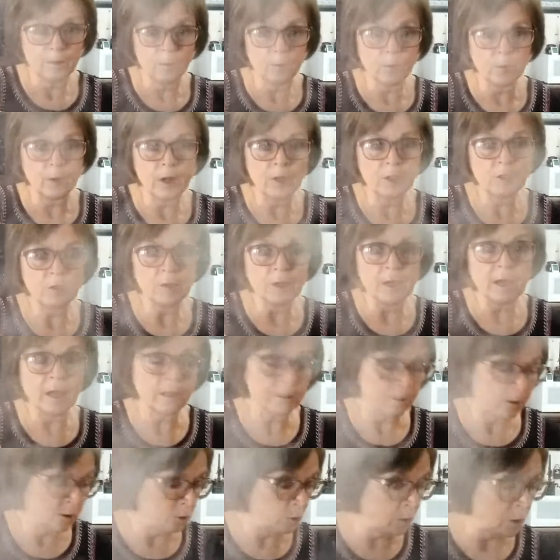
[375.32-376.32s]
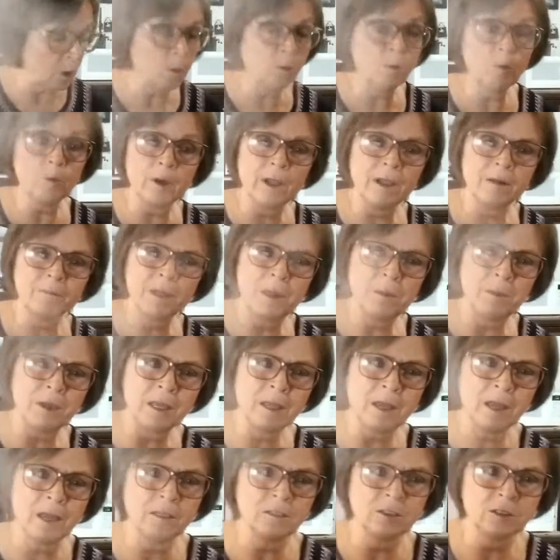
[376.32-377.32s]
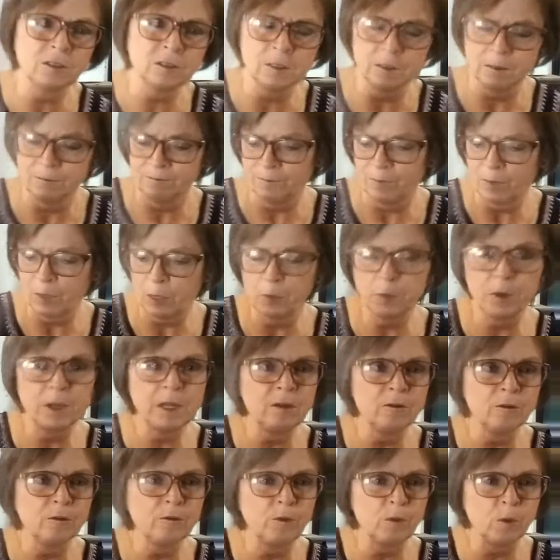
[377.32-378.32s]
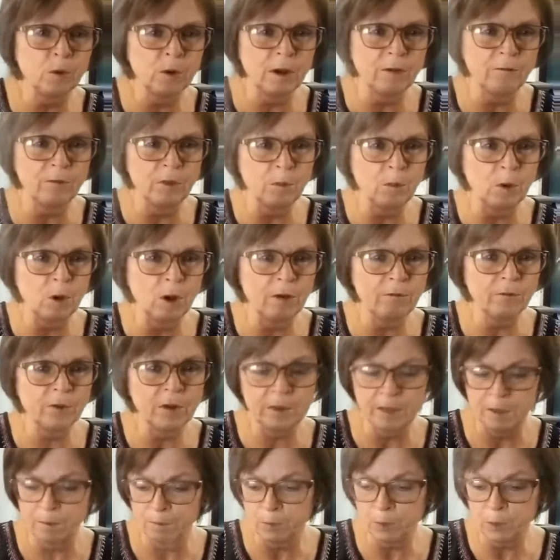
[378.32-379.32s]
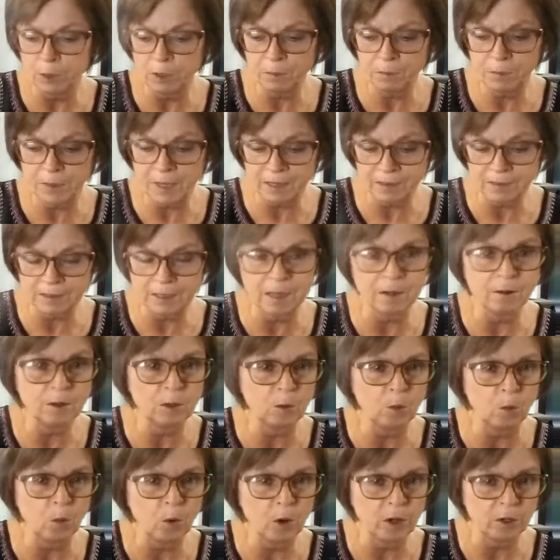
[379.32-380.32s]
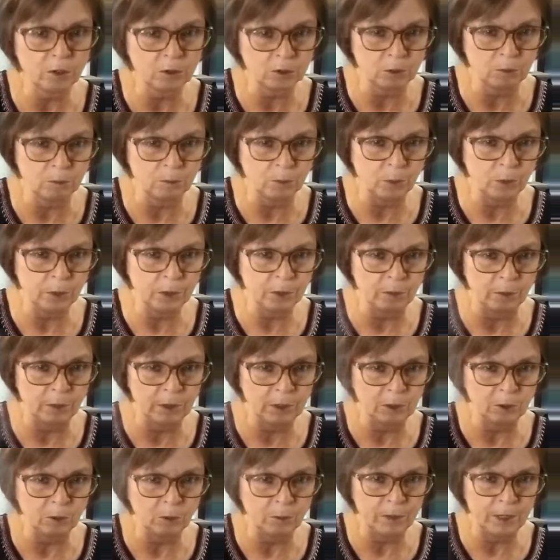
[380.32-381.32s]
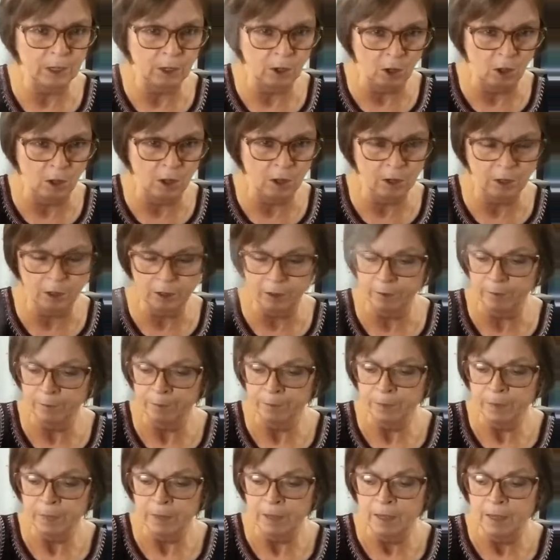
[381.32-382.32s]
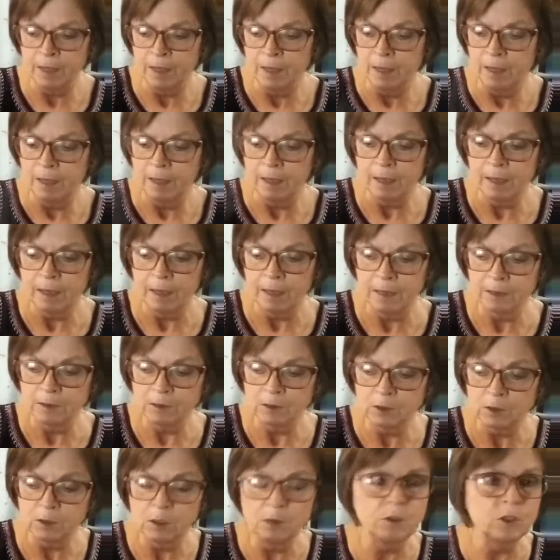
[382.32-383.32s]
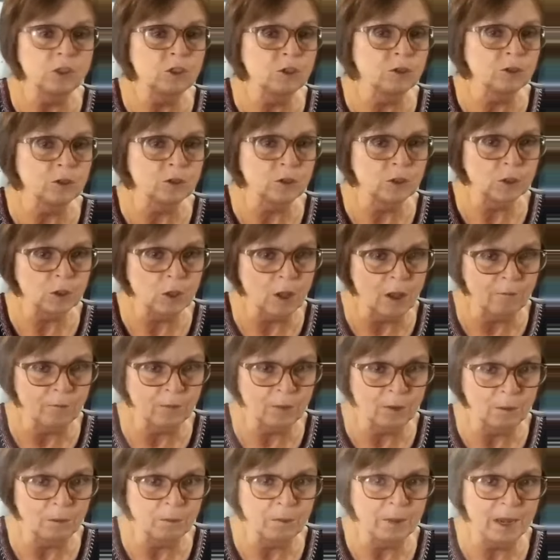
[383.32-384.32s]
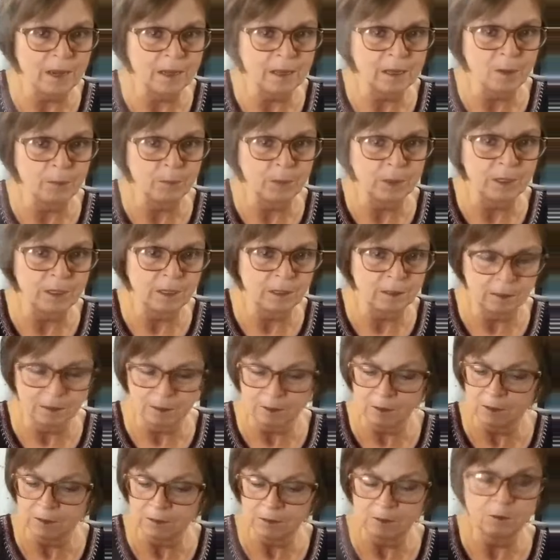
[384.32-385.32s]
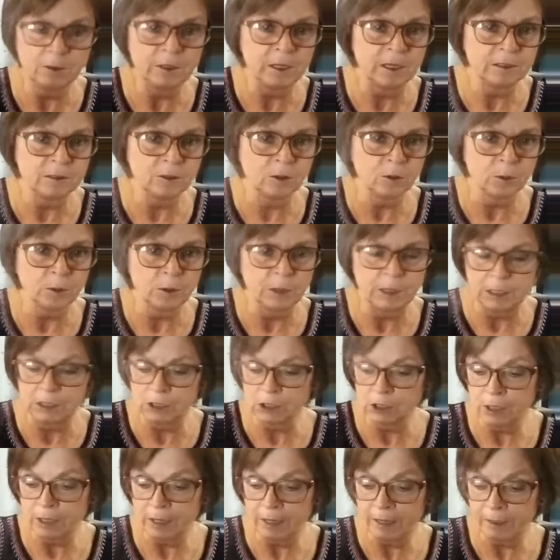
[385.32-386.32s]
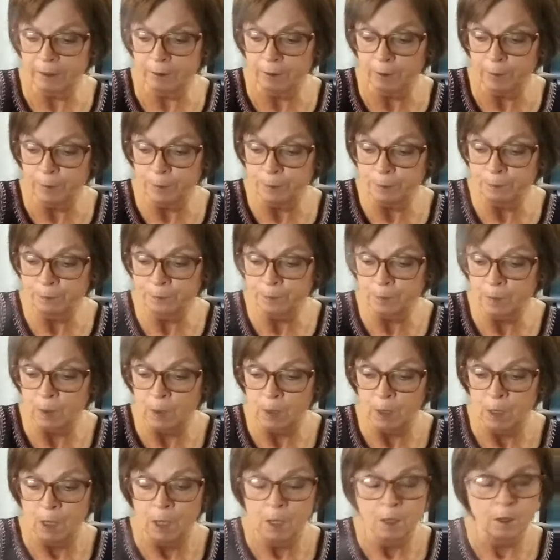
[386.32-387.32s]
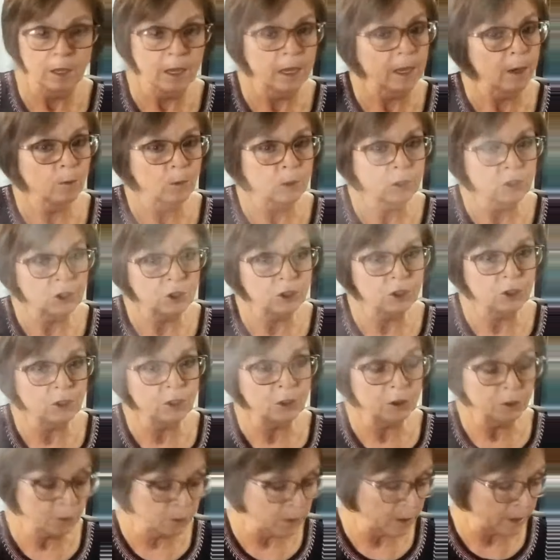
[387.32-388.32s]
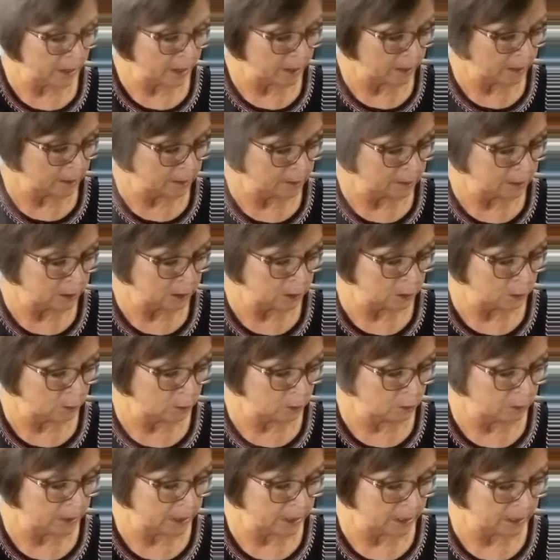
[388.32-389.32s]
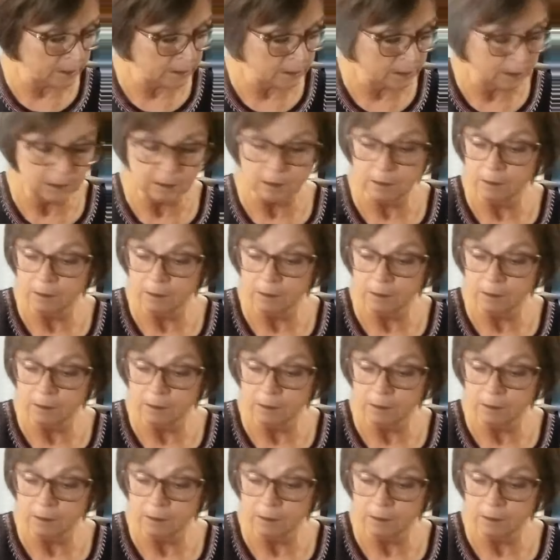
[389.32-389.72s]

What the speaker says: While you cut, you go around, maybe cut 3 or 4 of them off, and then put it back down in the water to boil a little bit longer, and so that you can soften them back up again because you get through each layer. Okay, I want you to do that until you get